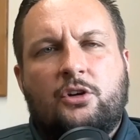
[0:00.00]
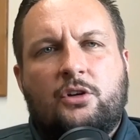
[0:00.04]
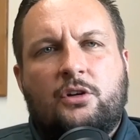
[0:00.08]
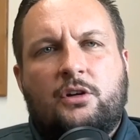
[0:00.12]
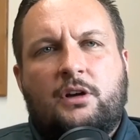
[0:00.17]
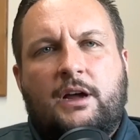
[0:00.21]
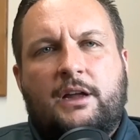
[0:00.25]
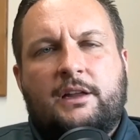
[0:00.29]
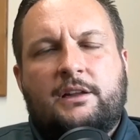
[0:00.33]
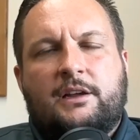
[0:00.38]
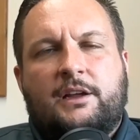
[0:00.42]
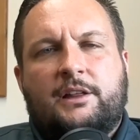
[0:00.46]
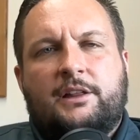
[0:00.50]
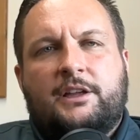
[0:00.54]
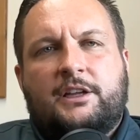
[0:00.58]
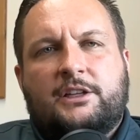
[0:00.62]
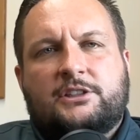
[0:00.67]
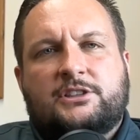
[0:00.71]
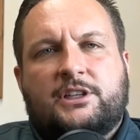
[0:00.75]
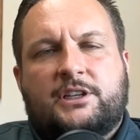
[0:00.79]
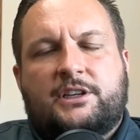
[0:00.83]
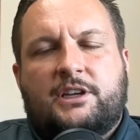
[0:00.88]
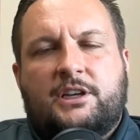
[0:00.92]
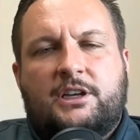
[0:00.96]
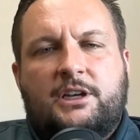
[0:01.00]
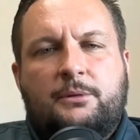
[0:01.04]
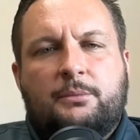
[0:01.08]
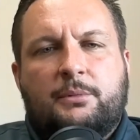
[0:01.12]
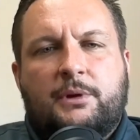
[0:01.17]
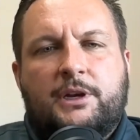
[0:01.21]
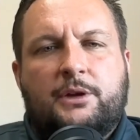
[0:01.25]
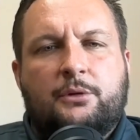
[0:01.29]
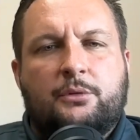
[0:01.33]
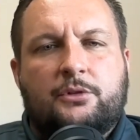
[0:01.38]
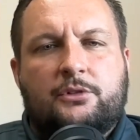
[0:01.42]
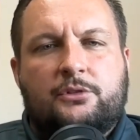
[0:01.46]
I think it's like
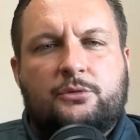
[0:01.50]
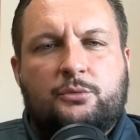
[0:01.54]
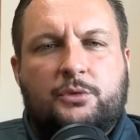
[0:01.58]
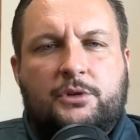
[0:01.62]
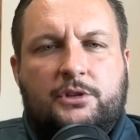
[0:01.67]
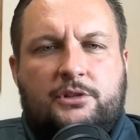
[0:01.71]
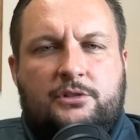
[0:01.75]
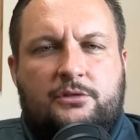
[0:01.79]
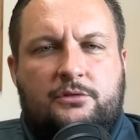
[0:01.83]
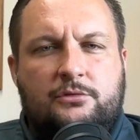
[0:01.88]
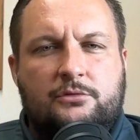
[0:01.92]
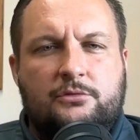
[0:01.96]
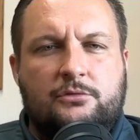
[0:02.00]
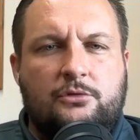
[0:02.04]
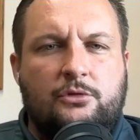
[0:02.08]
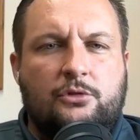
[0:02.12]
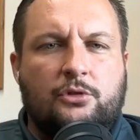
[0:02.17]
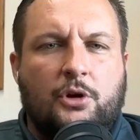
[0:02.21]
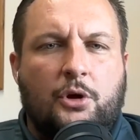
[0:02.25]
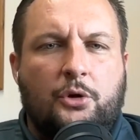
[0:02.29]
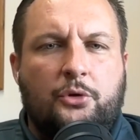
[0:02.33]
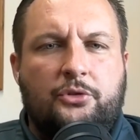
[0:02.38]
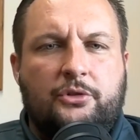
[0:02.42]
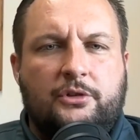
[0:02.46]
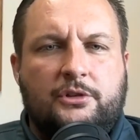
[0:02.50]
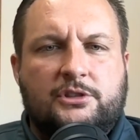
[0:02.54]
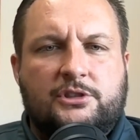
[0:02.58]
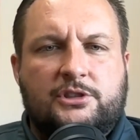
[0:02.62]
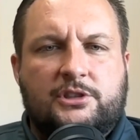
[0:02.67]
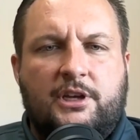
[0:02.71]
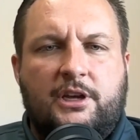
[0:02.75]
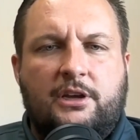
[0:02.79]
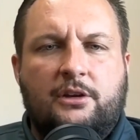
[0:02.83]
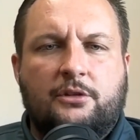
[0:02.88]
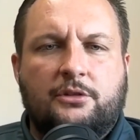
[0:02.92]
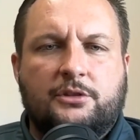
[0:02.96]
anybody with growth and
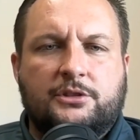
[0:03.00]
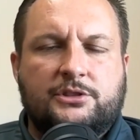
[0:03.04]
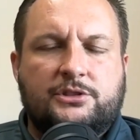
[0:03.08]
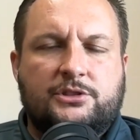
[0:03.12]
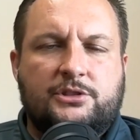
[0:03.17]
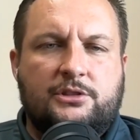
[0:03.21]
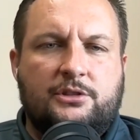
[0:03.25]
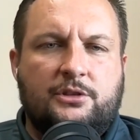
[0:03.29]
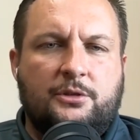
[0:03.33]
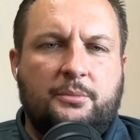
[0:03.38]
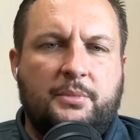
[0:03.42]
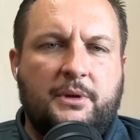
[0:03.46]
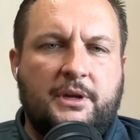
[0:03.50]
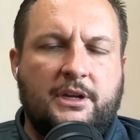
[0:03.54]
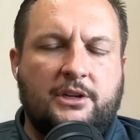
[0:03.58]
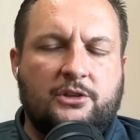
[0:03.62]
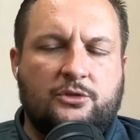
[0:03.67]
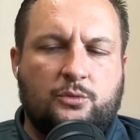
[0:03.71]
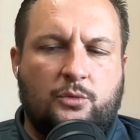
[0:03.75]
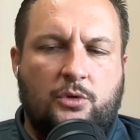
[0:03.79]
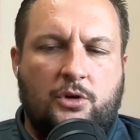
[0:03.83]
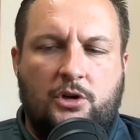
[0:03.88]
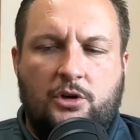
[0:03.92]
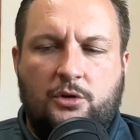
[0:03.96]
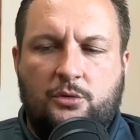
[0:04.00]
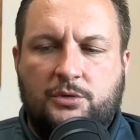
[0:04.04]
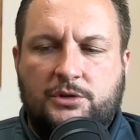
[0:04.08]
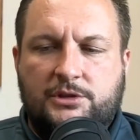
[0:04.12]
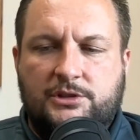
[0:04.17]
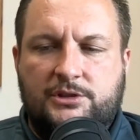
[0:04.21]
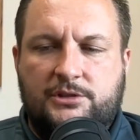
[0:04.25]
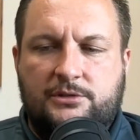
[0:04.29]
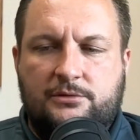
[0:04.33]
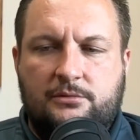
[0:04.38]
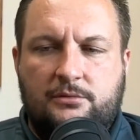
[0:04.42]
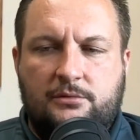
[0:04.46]
scale, is the biggest wall
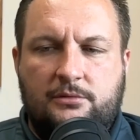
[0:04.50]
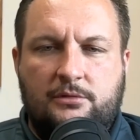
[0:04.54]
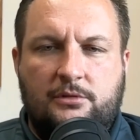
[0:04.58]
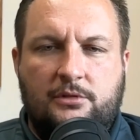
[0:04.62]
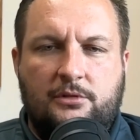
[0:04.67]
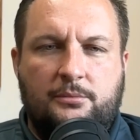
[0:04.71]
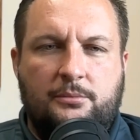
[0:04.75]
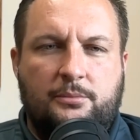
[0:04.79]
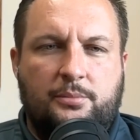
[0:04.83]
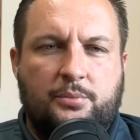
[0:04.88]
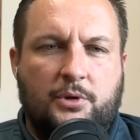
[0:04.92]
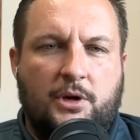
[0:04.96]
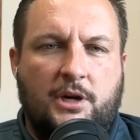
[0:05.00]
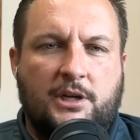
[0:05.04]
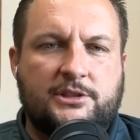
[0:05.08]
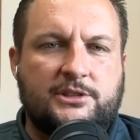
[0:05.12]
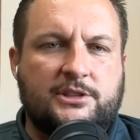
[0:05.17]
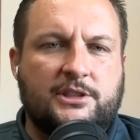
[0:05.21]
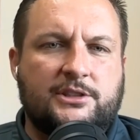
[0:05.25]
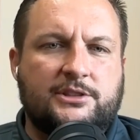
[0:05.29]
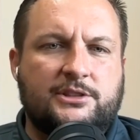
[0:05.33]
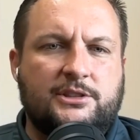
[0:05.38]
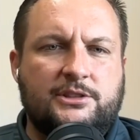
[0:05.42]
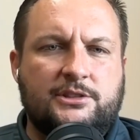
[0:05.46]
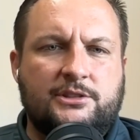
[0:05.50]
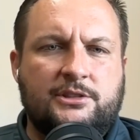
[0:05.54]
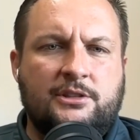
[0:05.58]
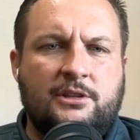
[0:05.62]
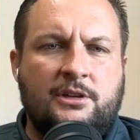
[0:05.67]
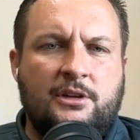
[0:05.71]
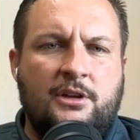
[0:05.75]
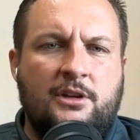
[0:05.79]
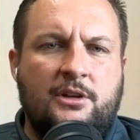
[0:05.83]
was processes,